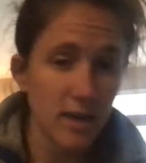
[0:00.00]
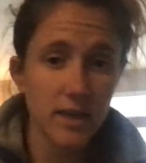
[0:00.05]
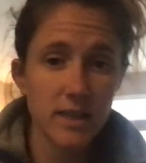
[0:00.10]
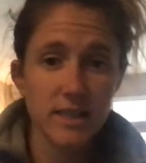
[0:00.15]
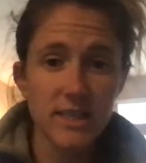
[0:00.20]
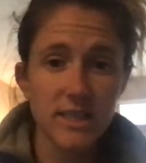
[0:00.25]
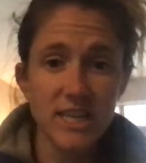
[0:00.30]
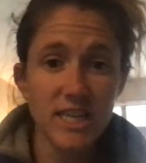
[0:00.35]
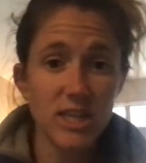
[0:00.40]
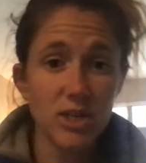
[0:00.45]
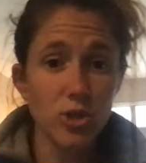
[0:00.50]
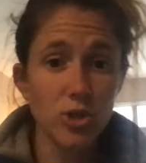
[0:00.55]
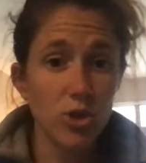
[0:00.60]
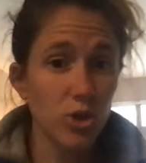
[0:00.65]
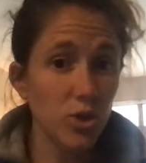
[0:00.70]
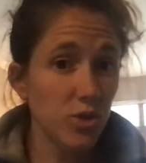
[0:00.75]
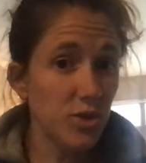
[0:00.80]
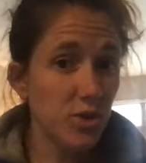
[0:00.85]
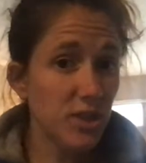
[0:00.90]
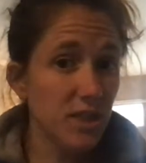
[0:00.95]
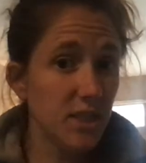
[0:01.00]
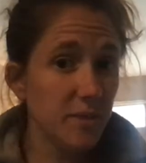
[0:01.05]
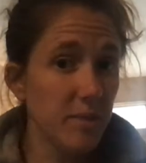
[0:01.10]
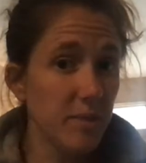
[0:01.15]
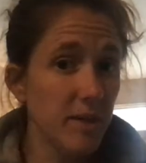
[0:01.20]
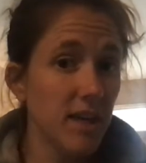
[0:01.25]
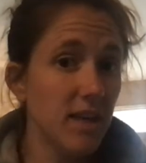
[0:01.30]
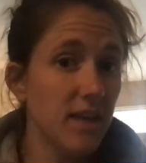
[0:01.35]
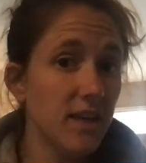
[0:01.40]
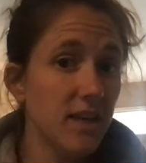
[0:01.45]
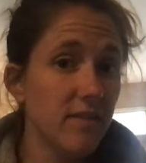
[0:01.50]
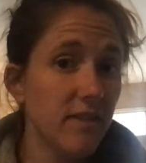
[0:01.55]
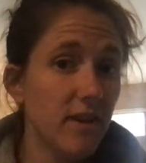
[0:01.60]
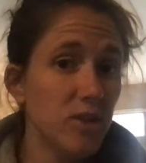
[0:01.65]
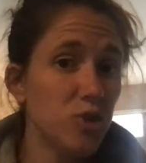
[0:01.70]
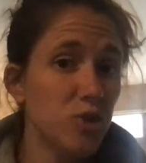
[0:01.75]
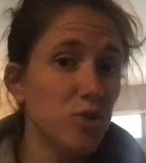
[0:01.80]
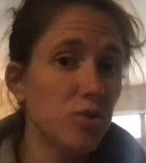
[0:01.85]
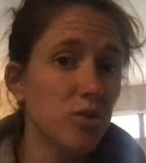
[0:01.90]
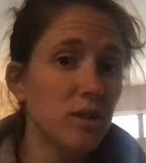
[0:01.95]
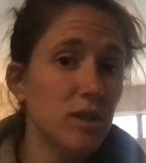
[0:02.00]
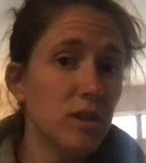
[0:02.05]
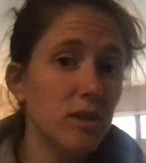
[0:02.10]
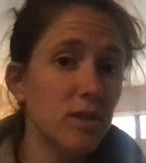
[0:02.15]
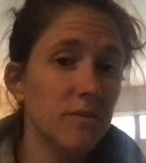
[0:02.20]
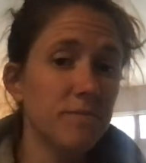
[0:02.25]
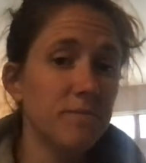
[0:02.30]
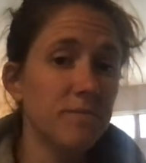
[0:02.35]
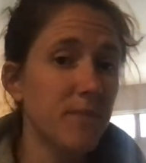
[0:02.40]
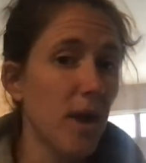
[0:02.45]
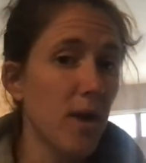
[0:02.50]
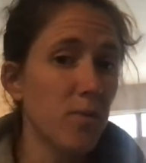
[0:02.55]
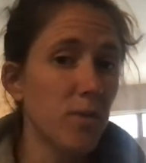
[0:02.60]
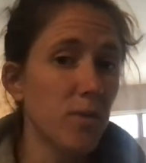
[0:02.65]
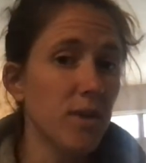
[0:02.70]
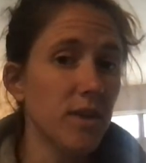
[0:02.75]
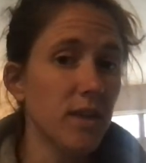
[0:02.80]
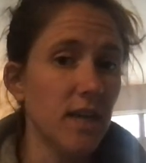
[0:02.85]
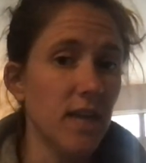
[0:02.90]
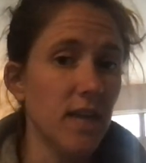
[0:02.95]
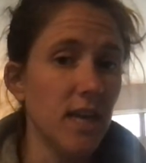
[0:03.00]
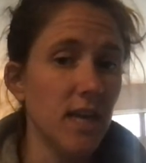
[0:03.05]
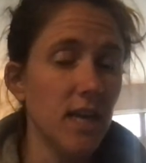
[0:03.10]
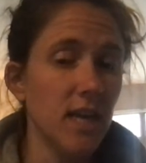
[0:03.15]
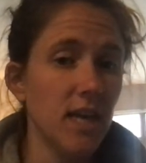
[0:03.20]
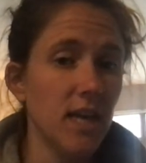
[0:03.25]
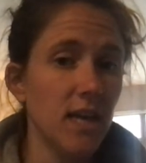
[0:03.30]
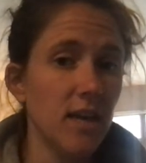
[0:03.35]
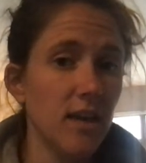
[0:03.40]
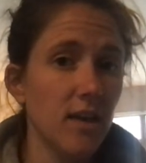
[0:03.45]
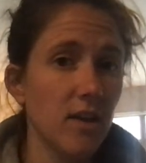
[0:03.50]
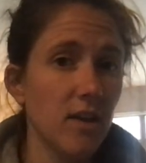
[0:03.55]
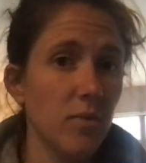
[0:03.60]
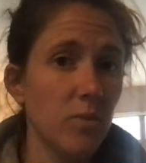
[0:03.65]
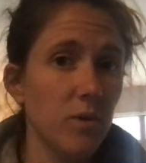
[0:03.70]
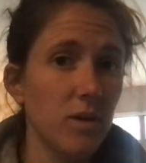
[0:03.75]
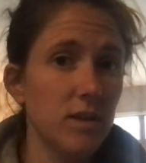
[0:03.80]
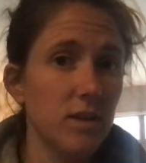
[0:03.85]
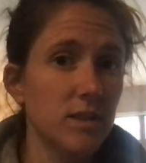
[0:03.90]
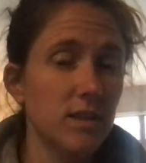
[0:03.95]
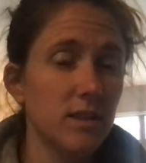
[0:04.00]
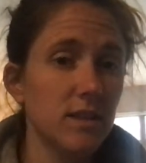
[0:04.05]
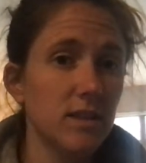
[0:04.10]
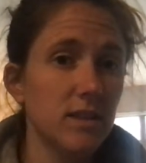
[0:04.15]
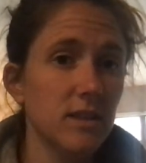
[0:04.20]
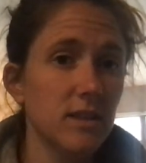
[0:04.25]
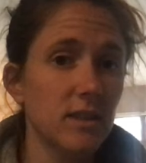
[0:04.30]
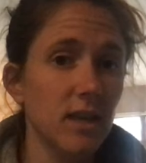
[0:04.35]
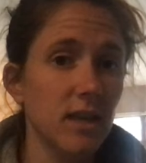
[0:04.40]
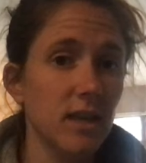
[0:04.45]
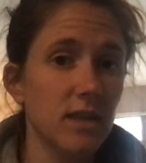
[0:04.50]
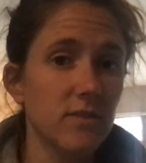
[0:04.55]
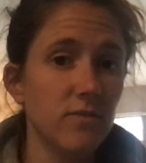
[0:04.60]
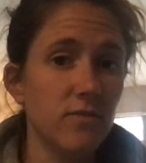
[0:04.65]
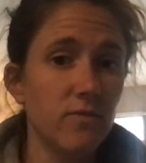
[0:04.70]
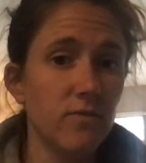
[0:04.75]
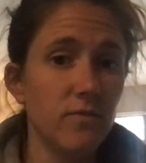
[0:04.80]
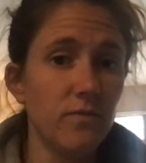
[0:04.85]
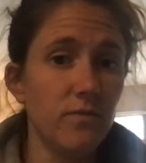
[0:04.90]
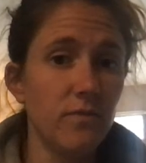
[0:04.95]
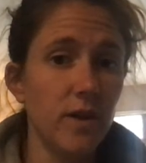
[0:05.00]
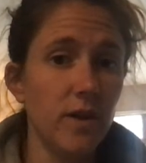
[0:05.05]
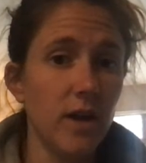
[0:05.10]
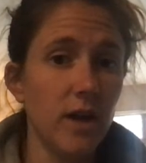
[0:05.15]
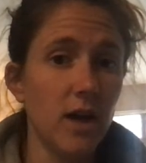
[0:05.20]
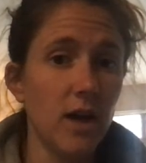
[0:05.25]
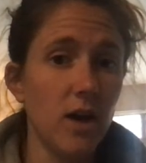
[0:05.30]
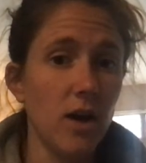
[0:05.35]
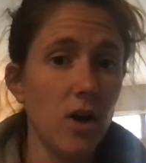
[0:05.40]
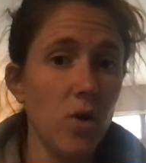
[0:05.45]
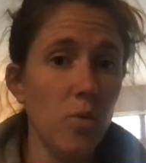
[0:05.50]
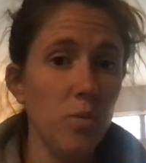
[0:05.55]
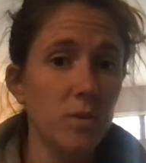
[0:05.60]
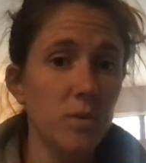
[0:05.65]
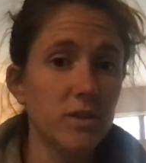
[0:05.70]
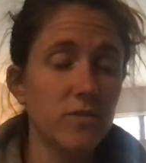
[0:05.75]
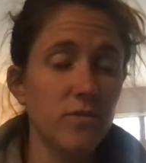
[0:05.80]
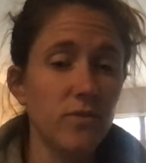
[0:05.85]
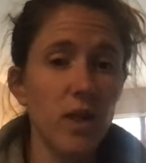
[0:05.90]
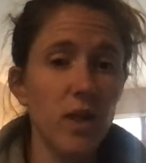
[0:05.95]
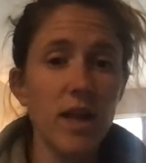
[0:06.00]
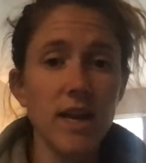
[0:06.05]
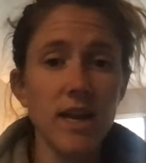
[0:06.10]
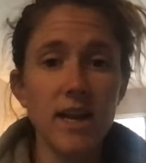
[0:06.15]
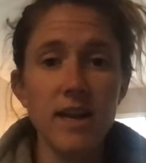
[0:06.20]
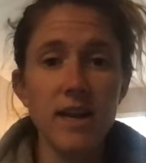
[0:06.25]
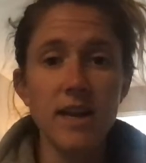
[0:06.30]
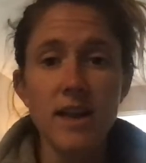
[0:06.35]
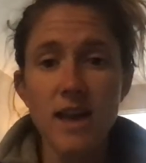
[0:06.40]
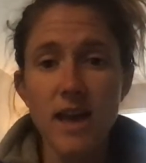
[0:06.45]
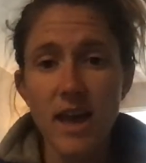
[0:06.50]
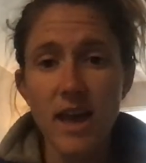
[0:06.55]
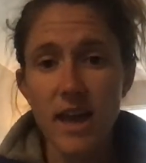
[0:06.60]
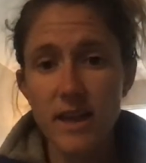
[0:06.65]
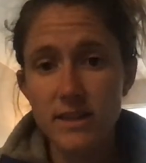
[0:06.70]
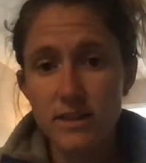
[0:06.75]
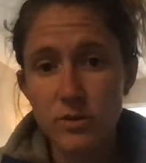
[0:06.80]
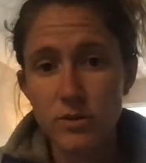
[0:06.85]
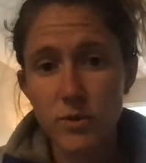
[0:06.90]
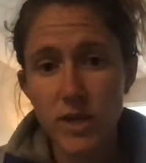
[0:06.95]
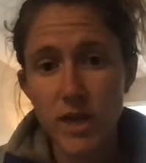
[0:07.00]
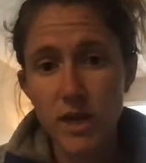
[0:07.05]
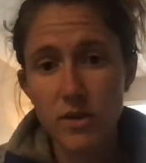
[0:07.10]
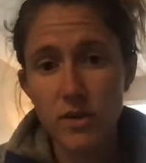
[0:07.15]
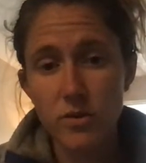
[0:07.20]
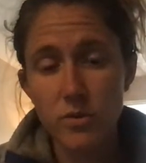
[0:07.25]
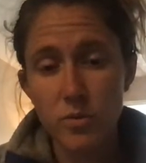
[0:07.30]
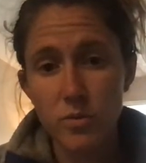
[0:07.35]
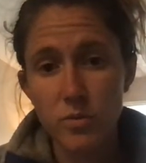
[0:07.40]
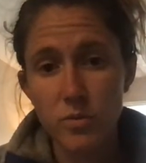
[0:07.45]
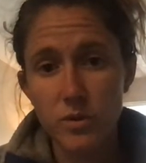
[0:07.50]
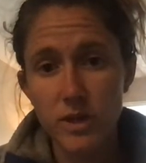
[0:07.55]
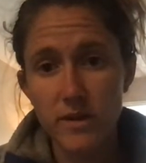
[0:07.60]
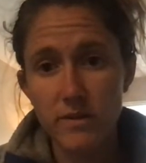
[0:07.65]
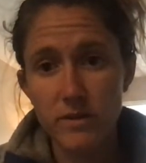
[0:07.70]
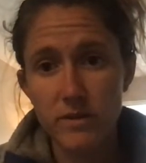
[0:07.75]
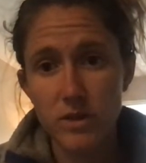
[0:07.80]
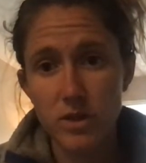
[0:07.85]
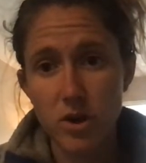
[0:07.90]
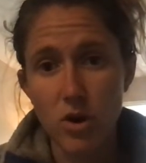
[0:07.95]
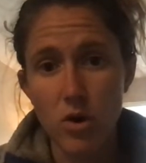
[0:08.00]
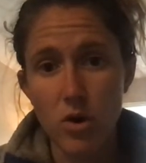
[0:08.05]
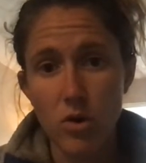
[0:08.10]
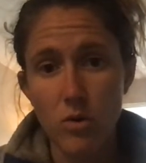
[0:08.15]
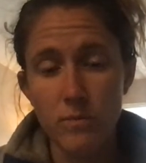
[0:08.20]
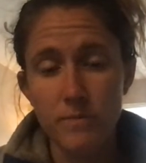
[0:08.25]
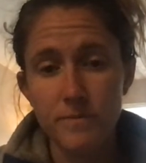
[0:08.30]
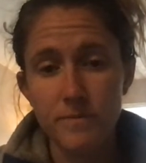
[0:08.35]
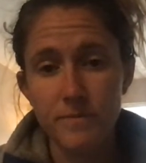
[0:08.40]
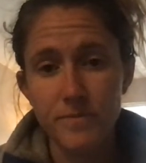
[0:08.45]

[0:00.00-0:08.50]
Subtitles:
Did he choose to be an adventurer? Not really. His home was flooded, and so he had to leave his home.